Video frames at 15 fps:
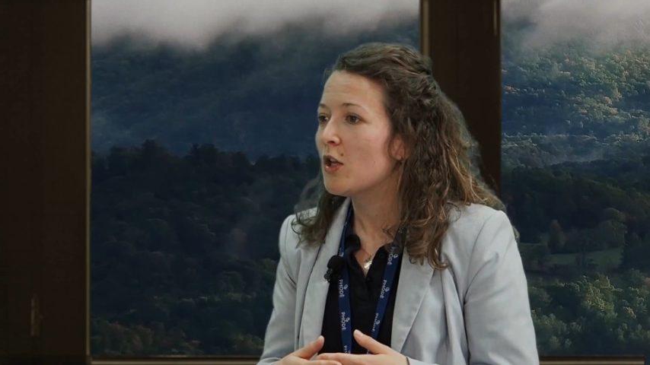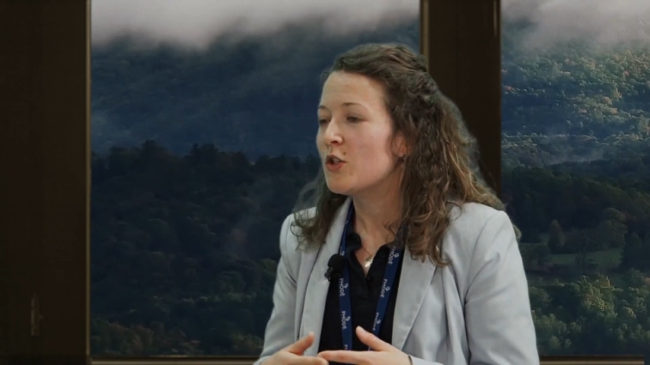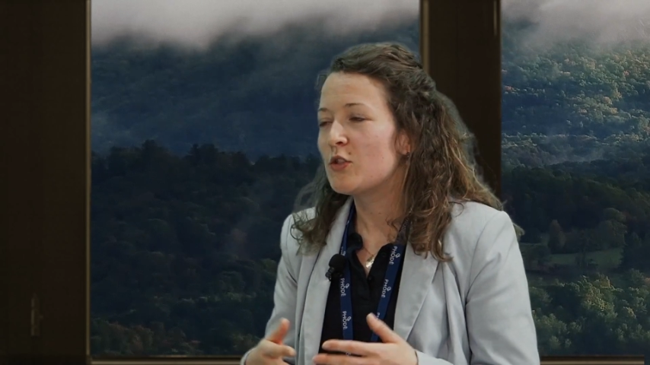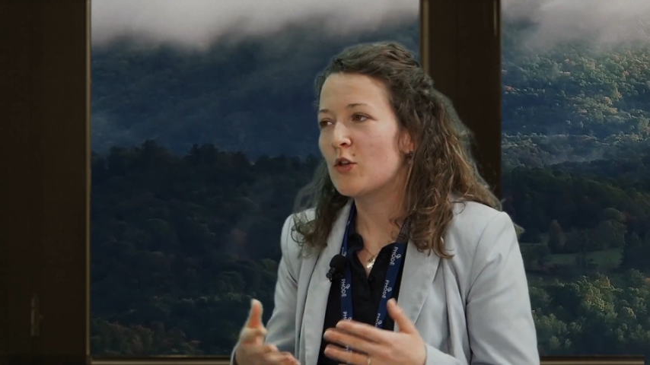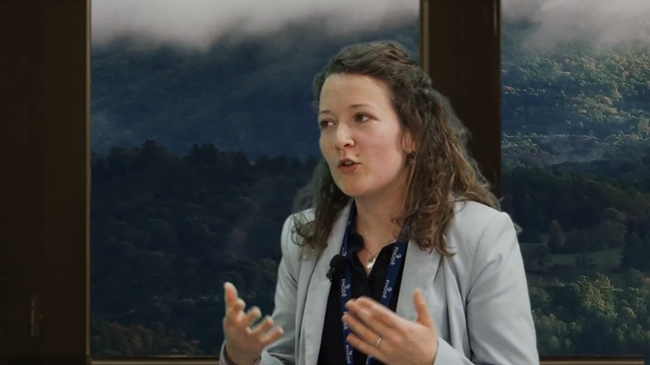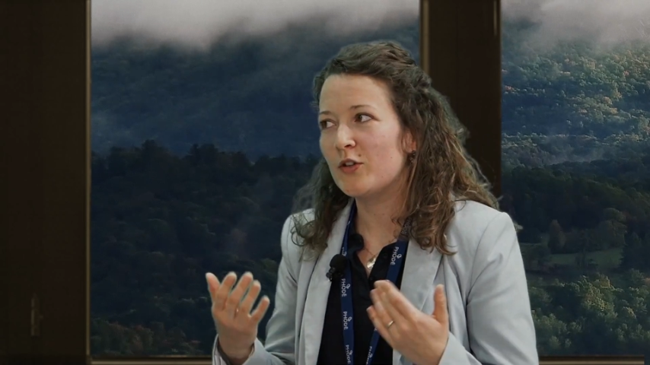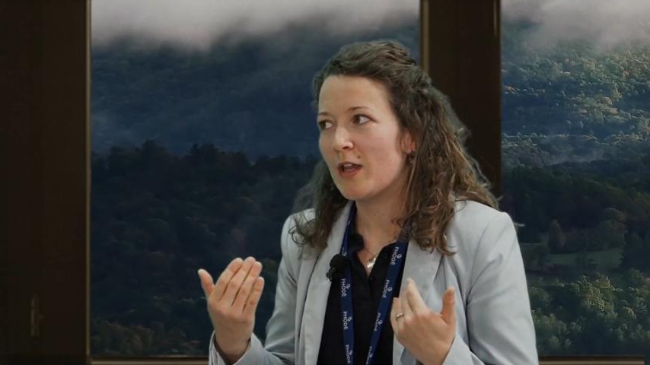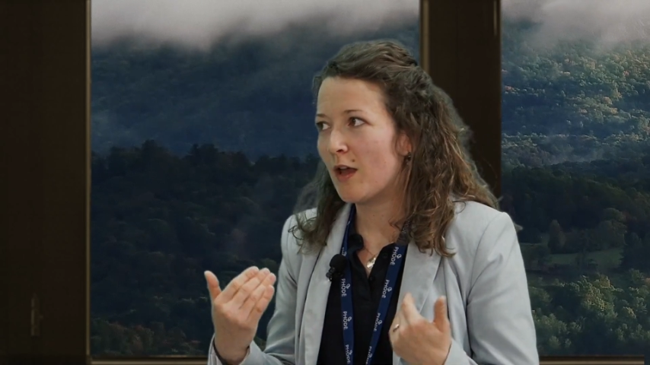
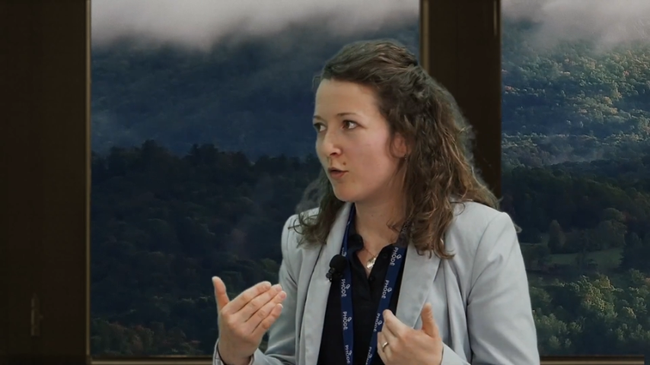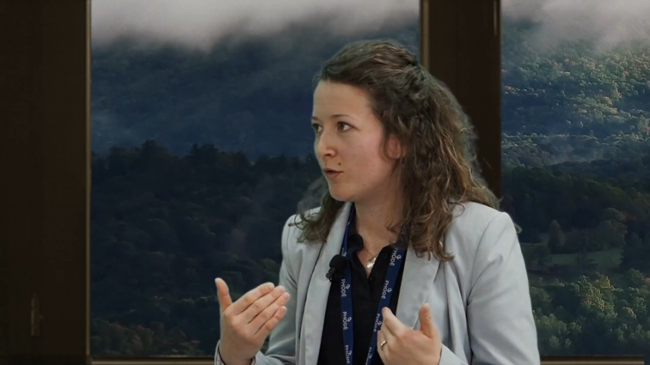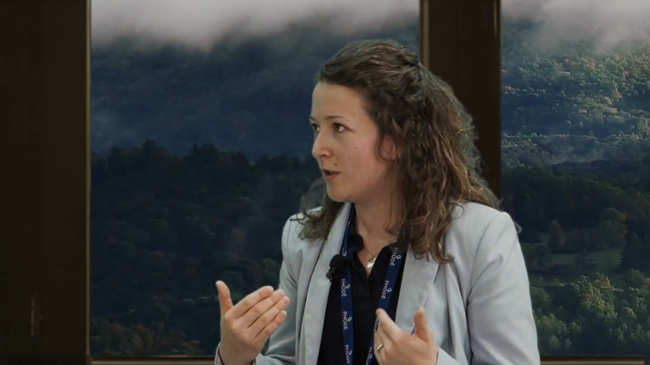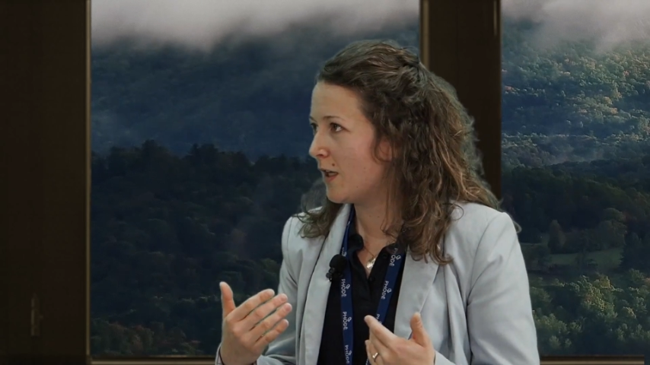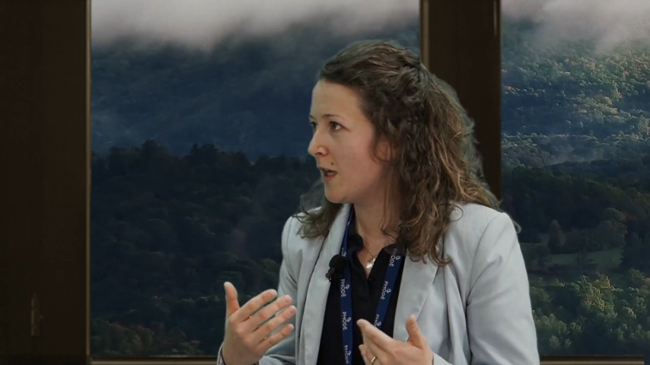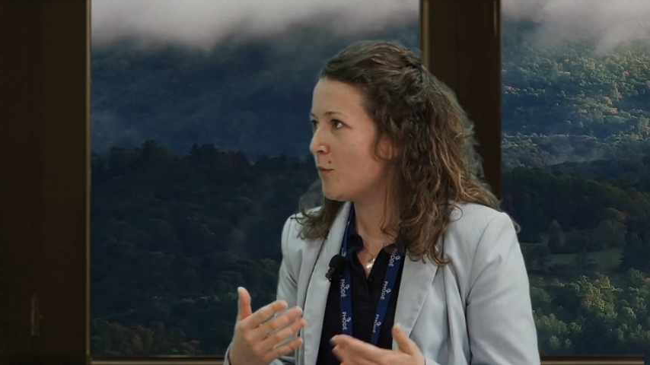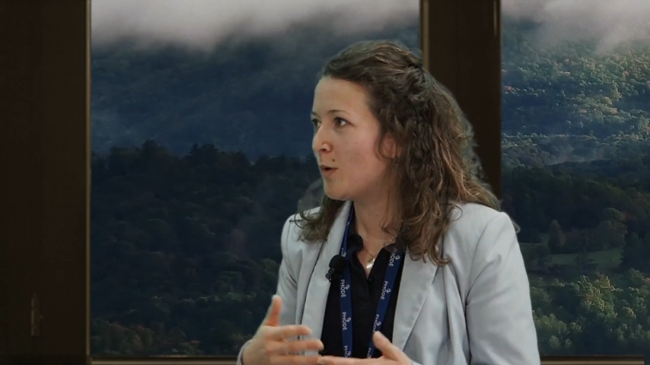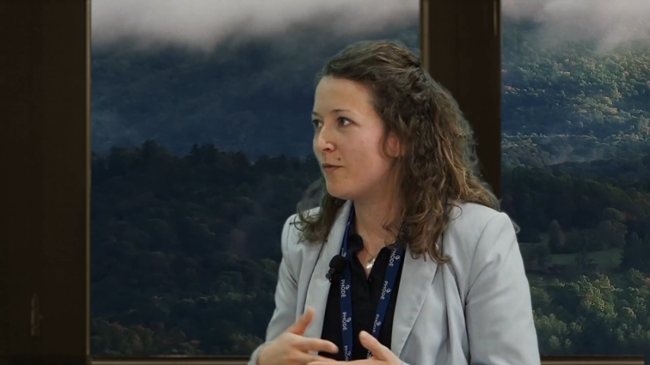So
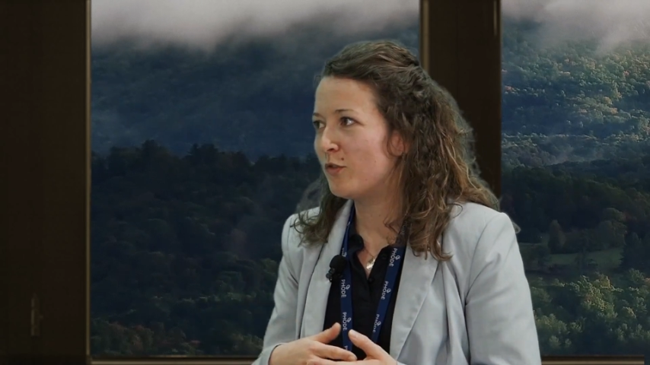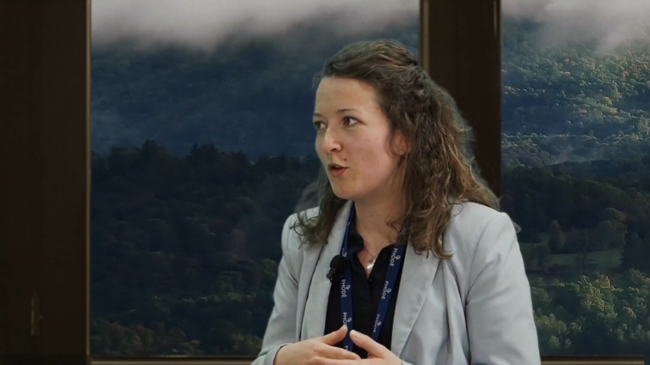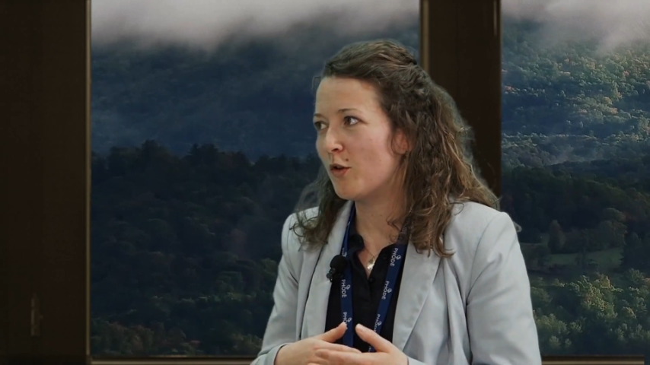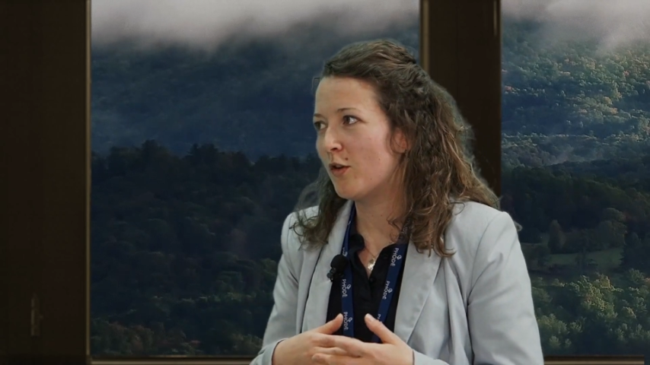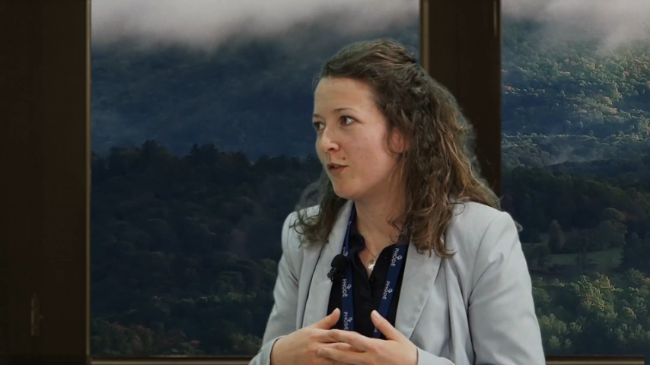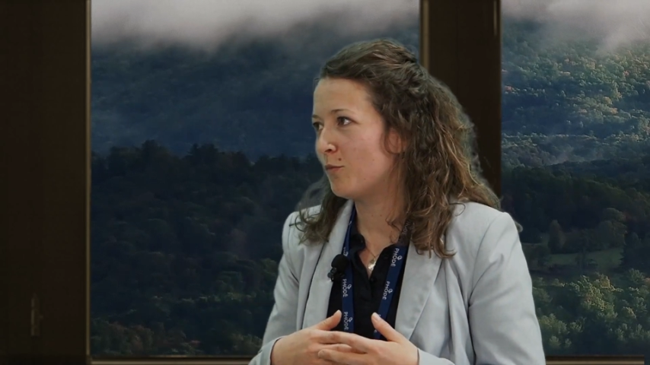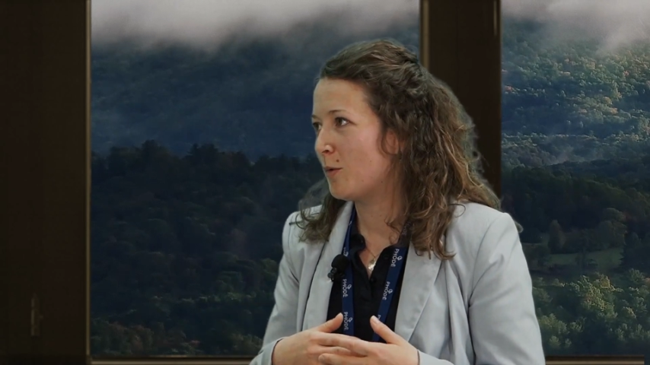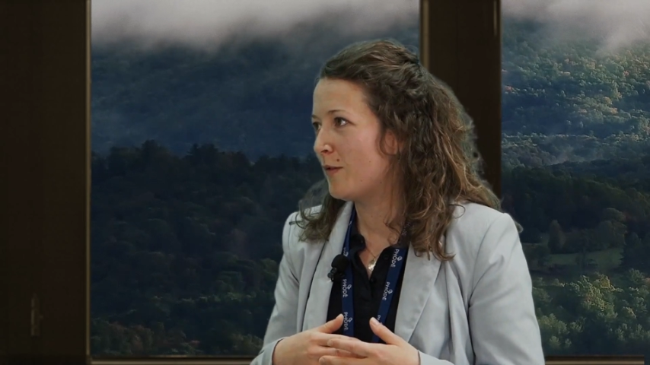nowadays, with
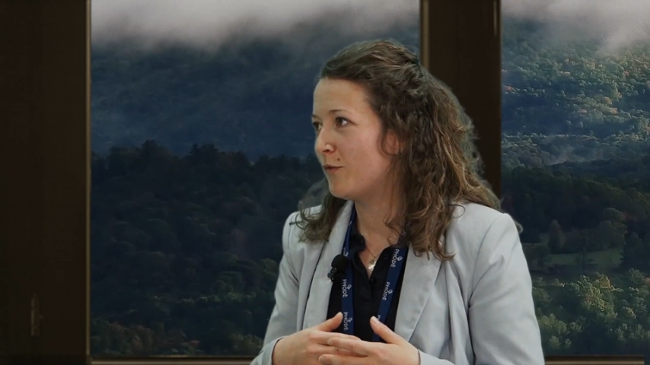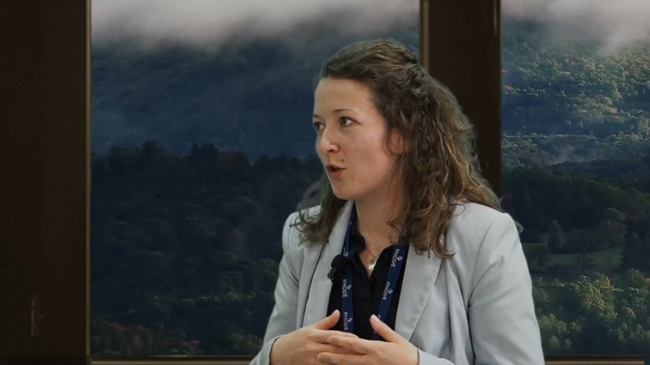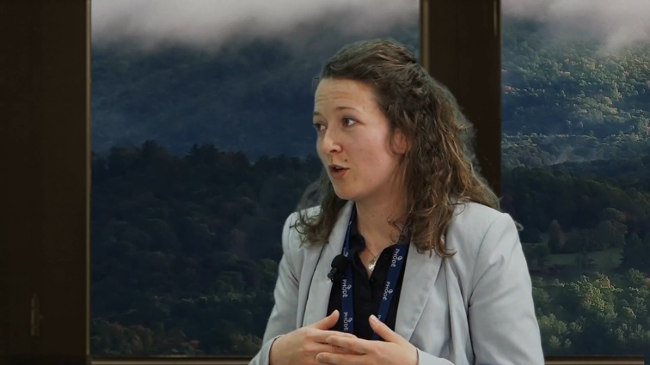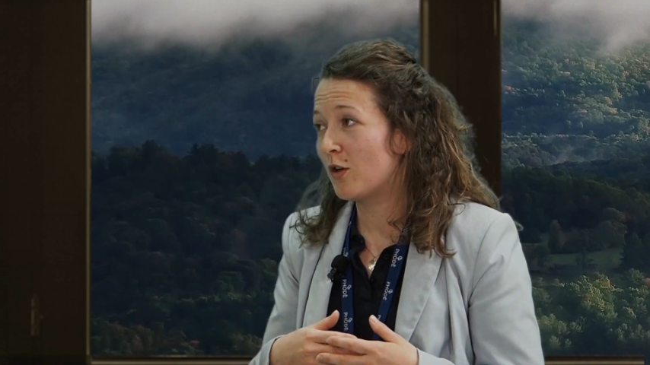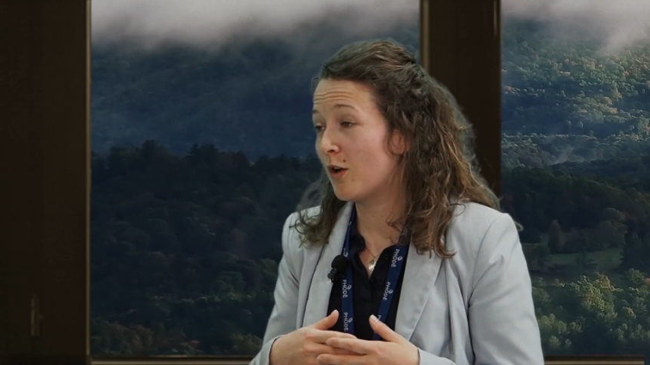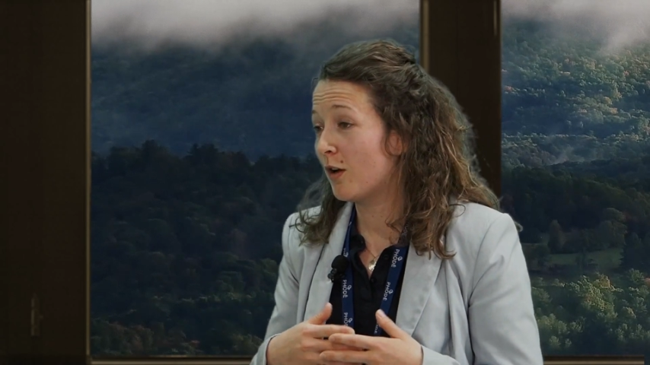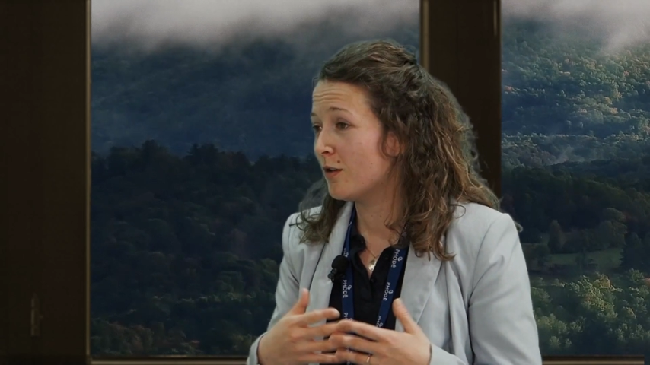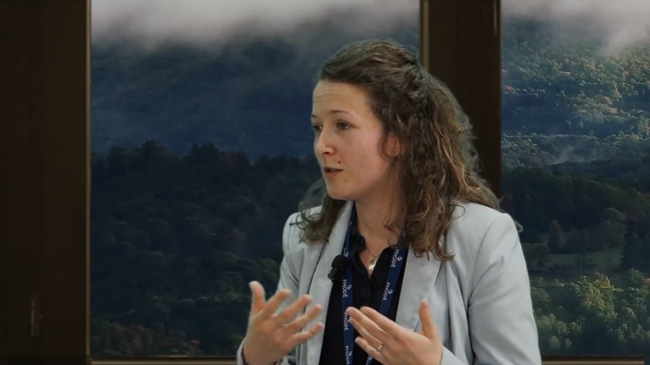the
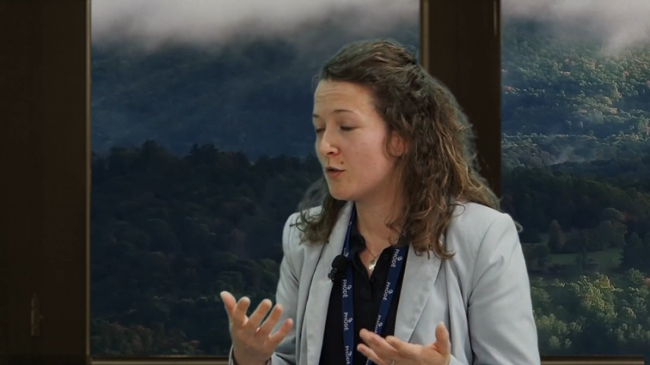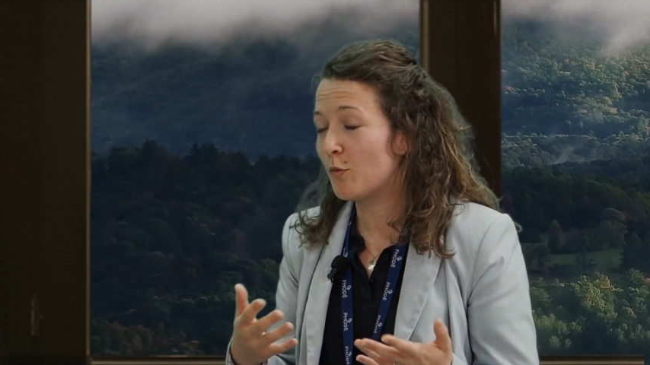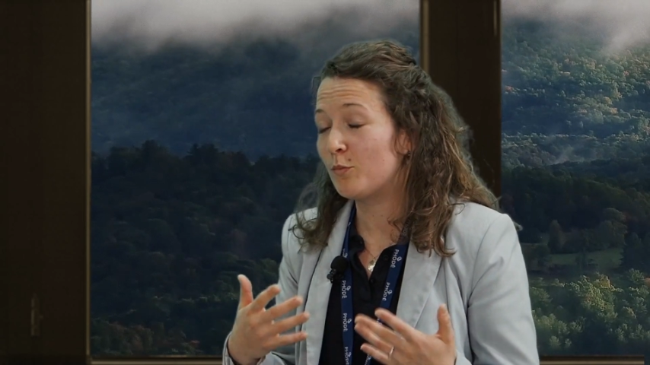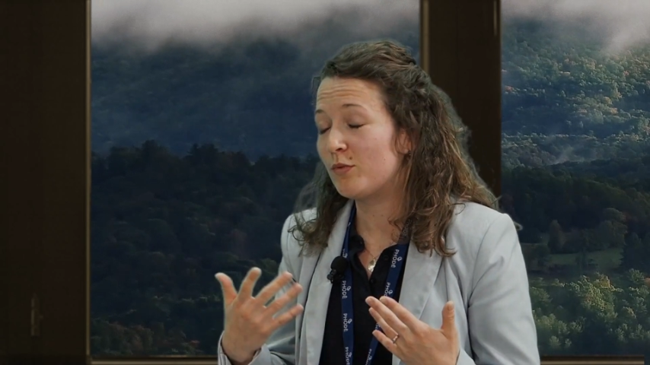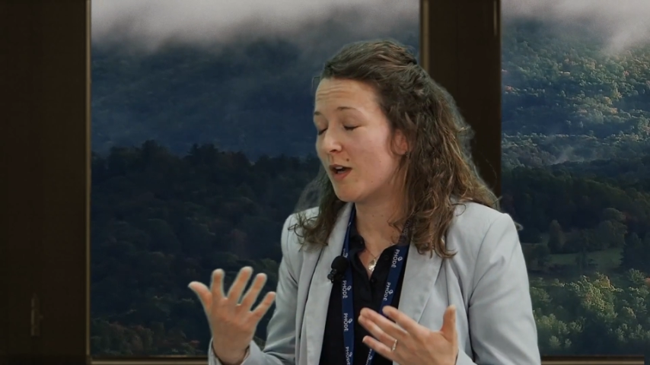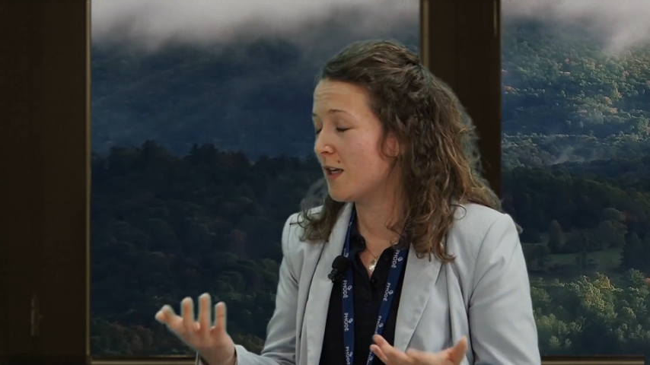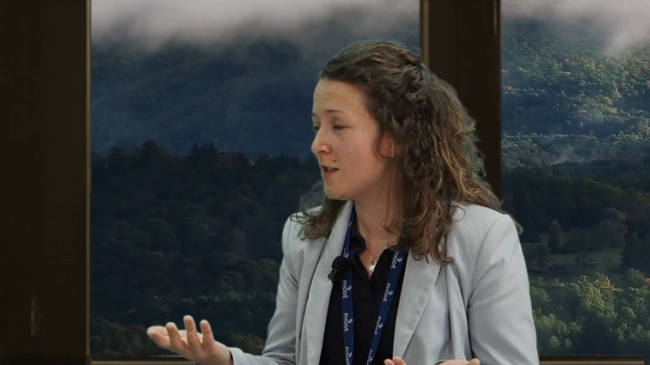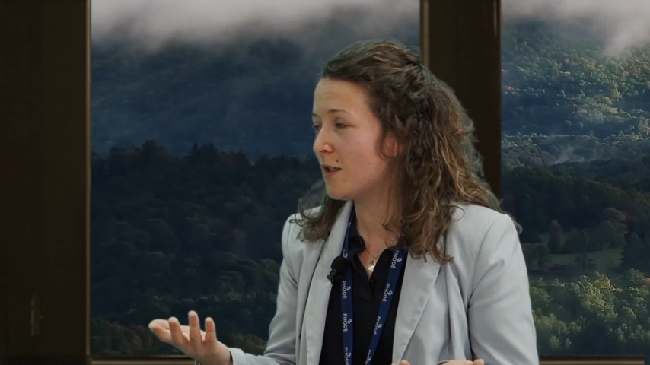cost, the
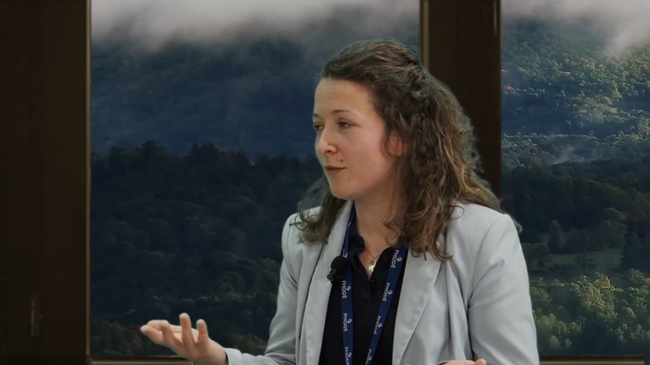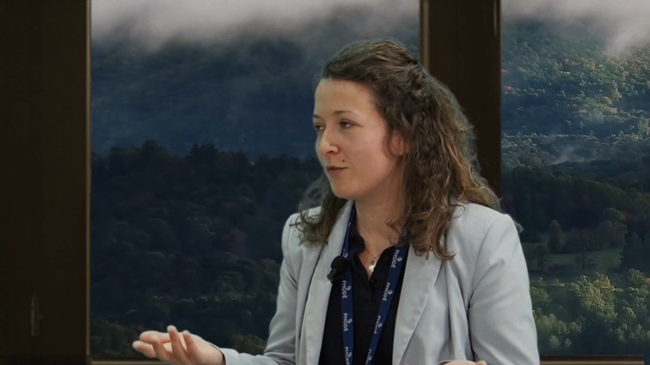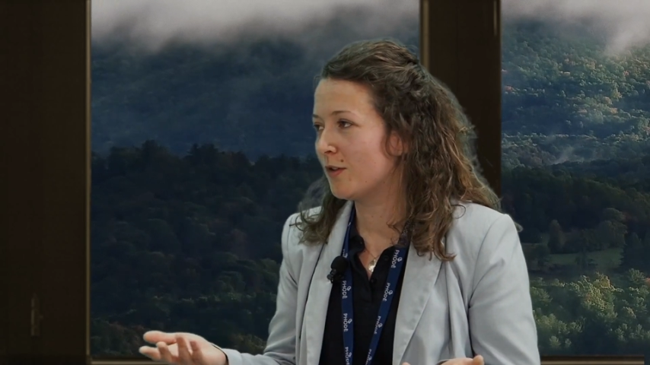price of